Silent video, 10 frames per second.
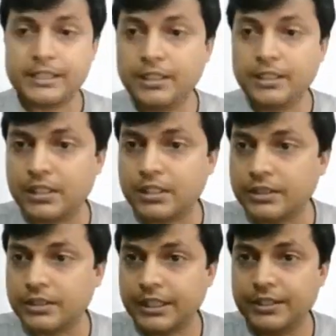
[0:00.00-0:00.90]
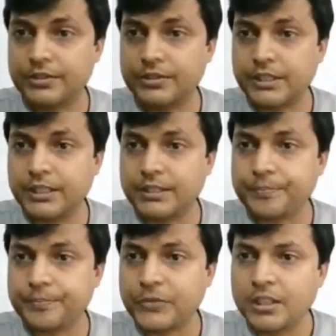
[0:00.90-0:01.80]
Now let us see another
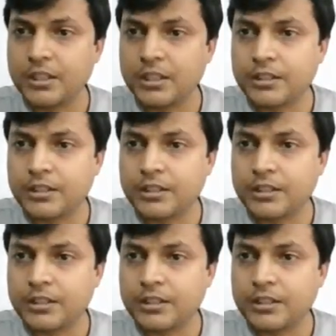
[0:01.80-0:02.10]
case, right?